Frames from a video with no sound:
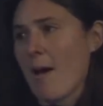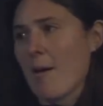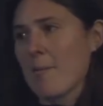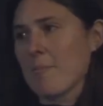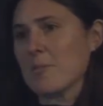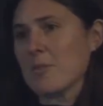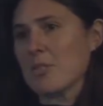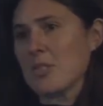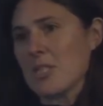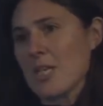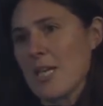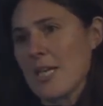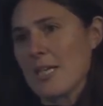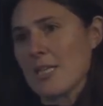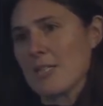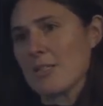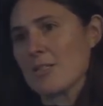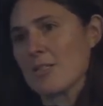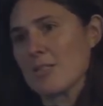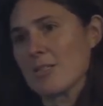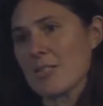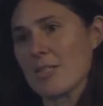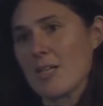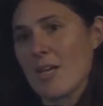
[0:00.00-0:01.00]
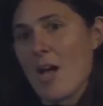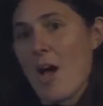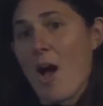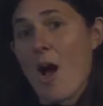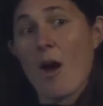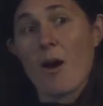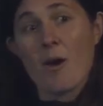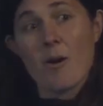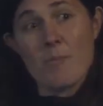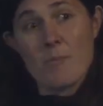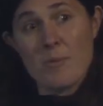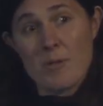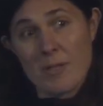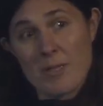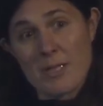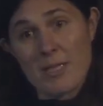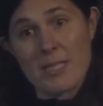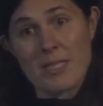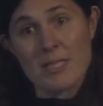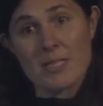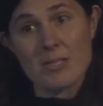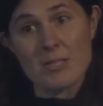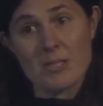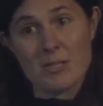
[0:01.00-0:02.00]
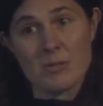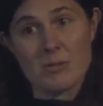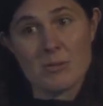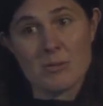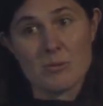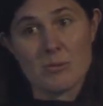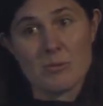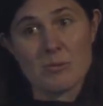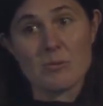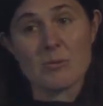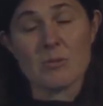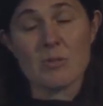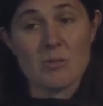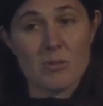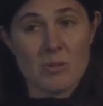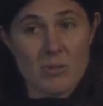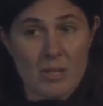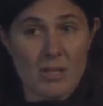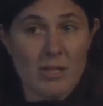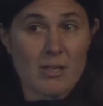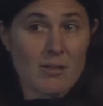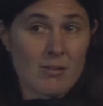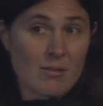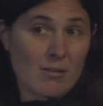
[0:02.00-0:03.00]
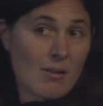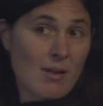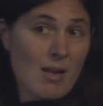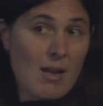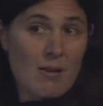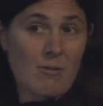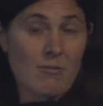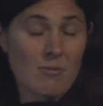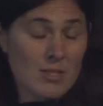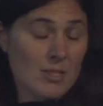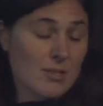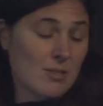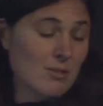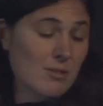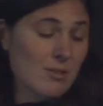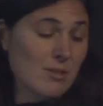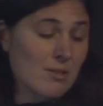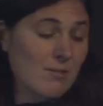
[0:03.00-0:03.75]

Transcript: change our ability to look at research.